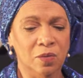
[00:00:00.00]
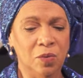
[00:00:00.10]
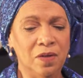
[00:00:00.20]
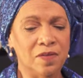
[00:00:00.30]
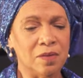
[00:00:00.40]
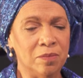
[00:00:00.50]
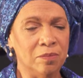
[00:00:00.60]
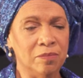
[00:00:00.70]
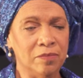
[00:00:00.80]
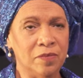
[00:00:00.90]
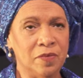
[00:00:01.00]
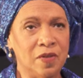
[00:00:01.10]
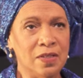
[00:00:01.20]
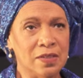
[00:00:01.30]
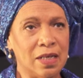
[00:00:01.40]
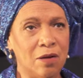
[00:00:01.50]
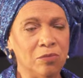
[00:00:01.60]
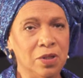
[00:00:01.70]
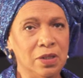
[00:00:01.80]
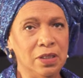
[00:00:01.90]
one of the things that I
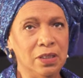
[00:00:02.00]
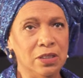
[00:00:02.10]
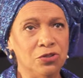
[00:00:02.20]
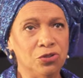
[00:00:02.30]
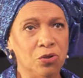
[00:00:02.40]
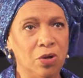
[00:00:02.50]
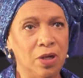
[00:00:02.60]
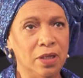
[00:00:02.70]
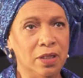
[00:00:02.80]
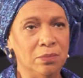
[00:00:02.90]
really enjoy